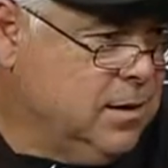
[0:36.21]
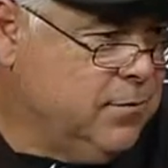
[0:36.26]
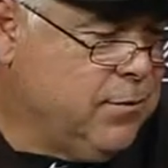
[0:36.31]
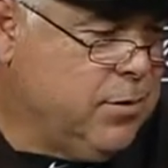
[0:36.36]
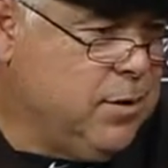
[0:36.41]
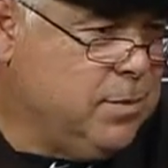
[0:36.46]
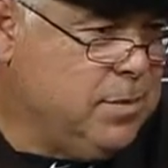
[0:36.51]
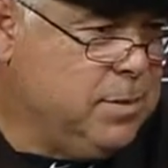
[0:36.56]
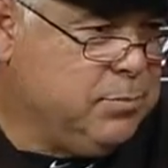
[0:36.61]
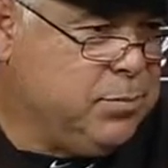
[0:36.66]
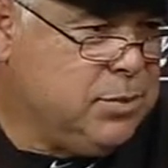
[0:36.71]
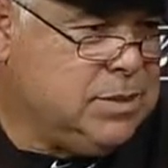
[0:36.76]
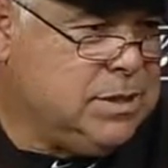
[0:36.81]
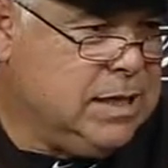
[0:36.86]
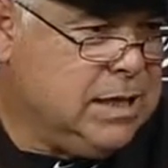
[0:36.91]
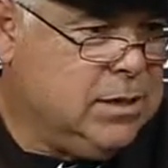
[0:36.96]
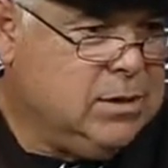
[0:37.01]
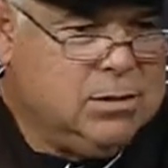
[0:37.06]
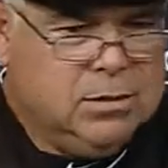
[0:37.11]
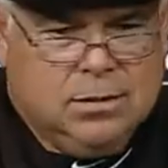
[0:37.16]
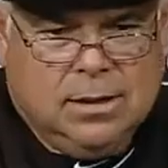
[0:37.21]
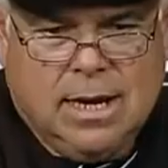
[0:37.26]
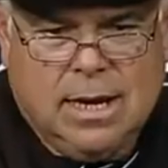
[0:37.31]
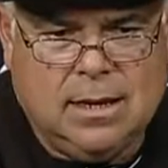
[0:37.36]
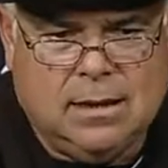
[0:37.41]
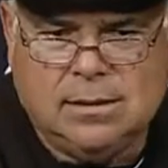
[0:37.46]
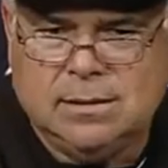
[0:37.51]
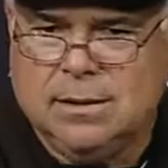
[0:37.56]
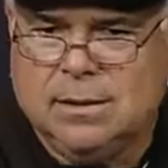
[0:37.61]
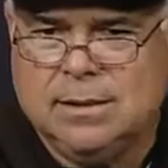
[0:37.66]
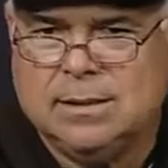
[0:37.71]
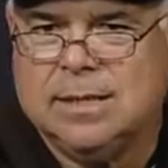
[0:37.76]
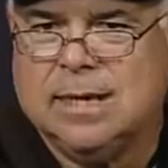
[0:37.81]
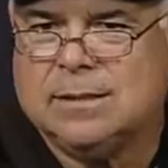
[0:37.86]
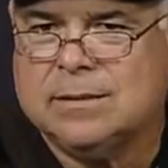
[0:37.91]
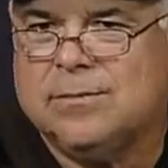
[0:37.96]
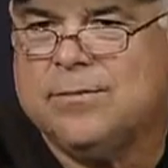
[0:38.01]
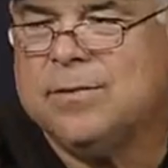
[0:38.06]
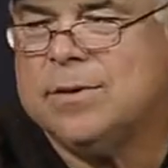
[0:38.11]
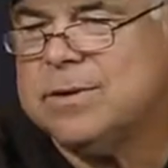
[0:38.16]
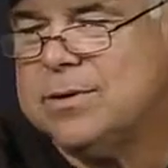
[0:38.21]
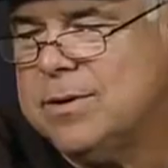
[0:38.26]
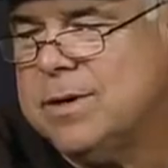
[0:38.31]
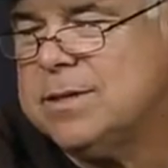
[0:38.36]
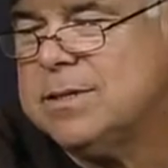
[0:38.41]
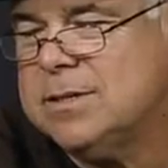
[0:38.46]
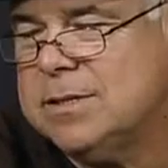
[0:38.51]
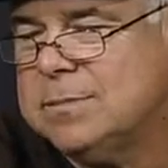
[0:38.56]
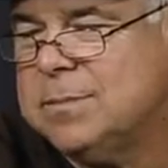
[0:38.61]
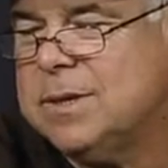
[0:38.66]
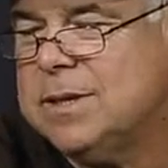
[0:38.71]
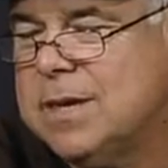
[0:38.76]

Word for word: for him in particular, yeah, he's had some frustration.